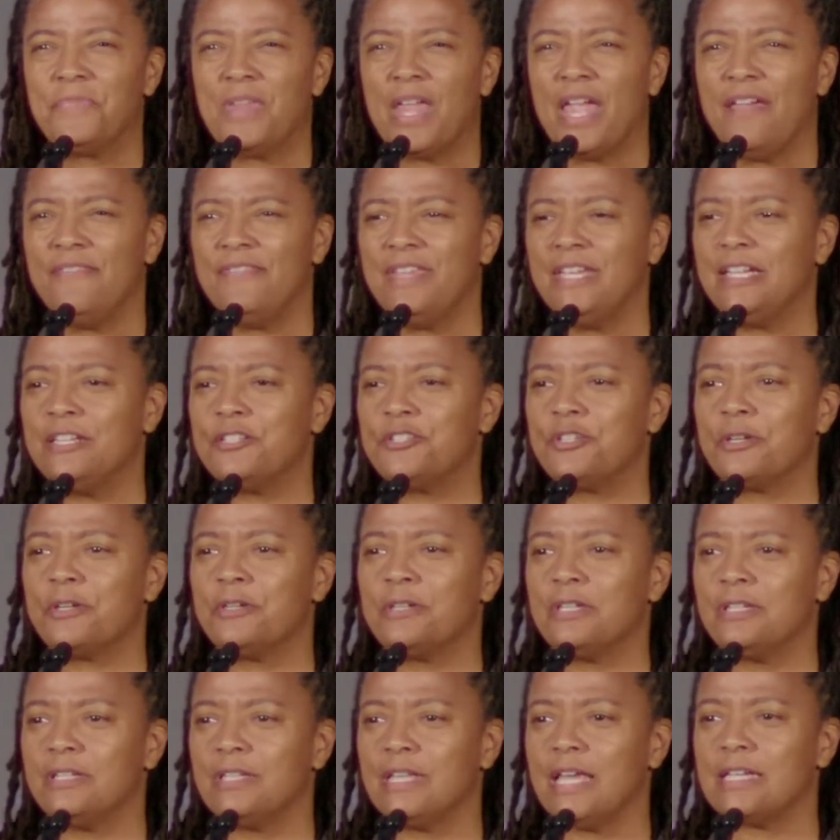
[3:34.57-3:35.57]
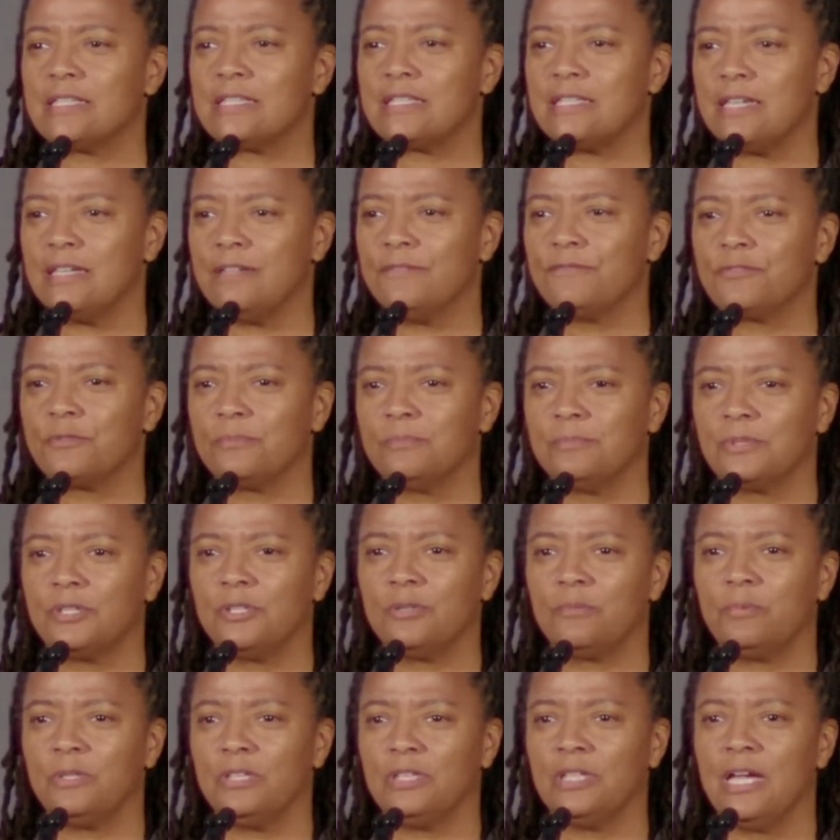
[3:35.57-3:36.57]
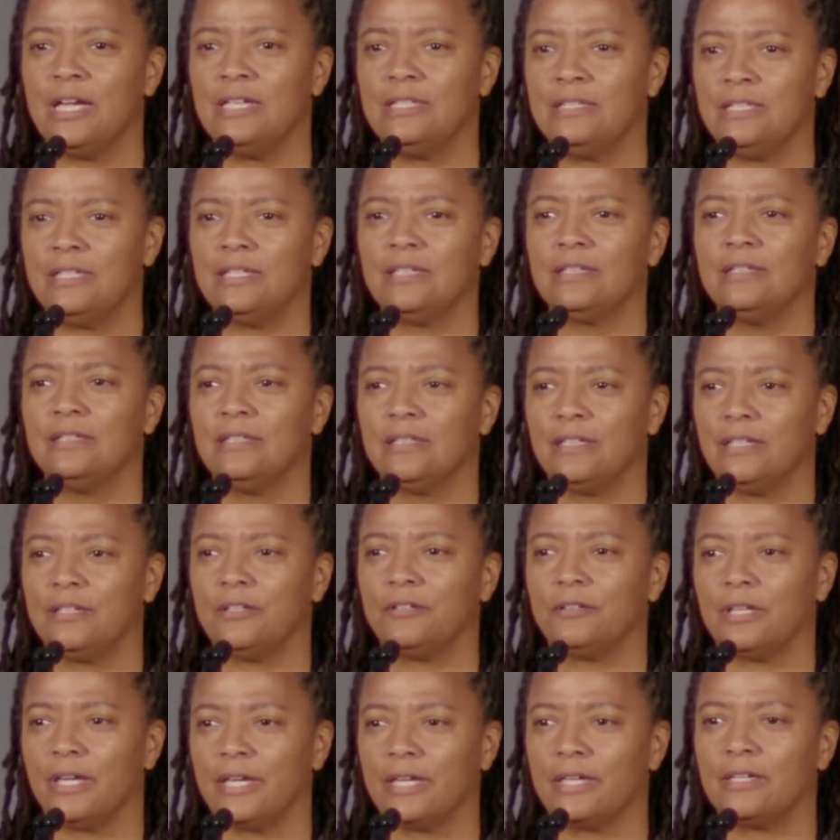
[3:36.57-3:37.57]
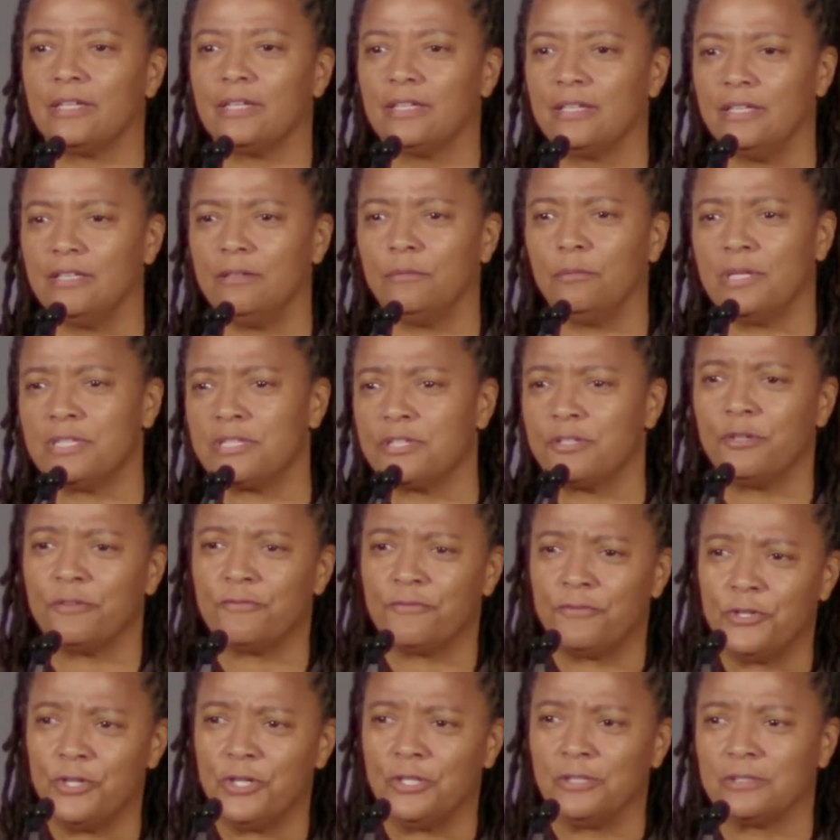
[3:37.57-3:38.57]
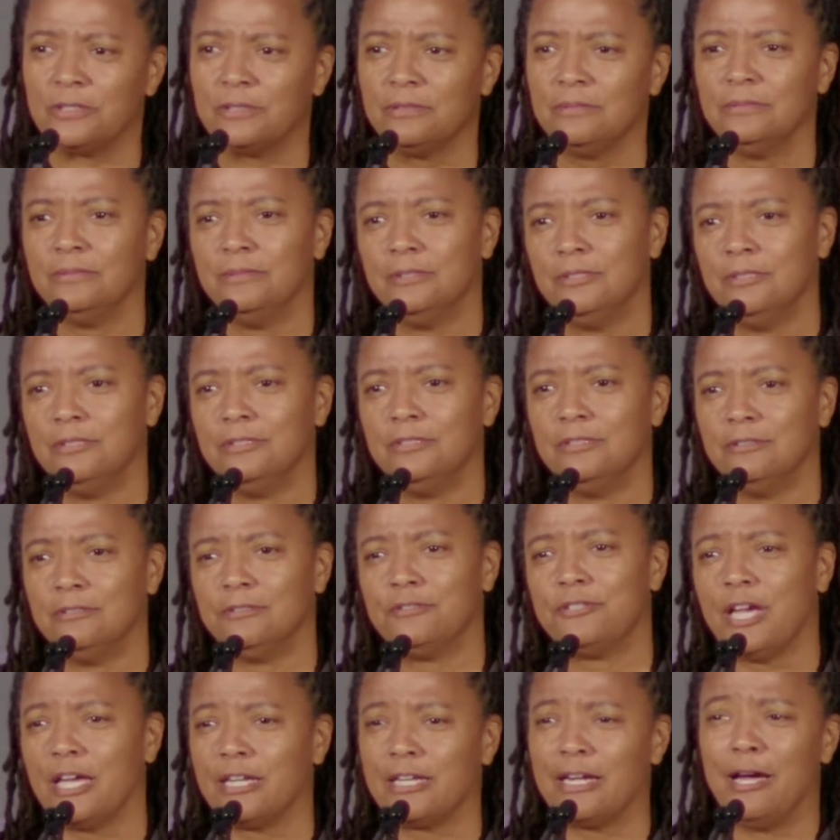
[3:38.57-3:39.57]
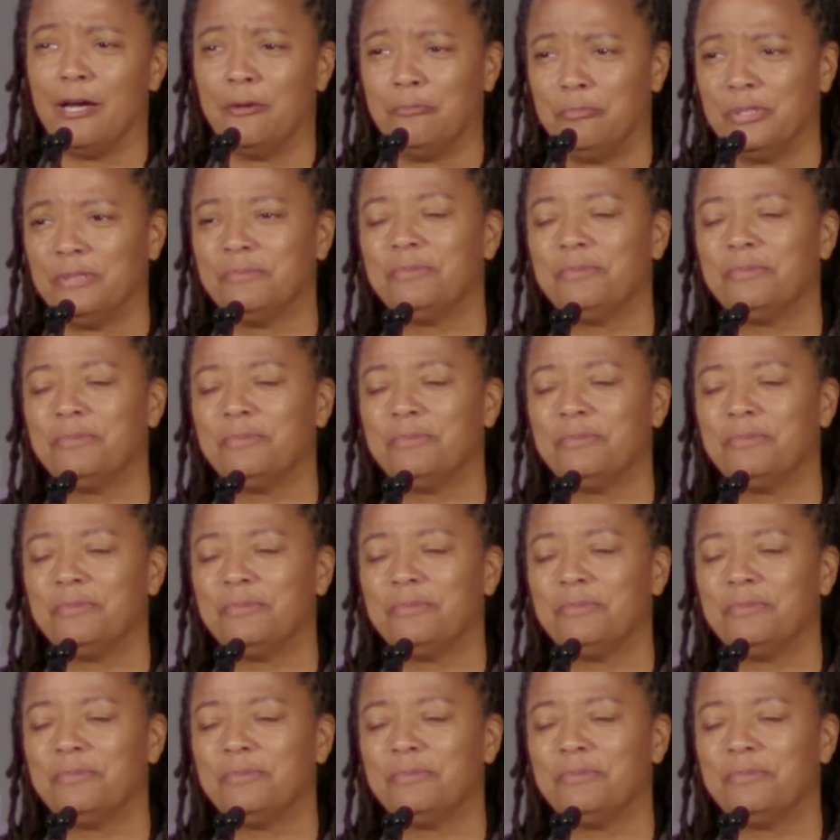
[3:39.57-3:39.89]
And then it turned into that scene from Good Will Hunting, it wasn't your fault. Shut up.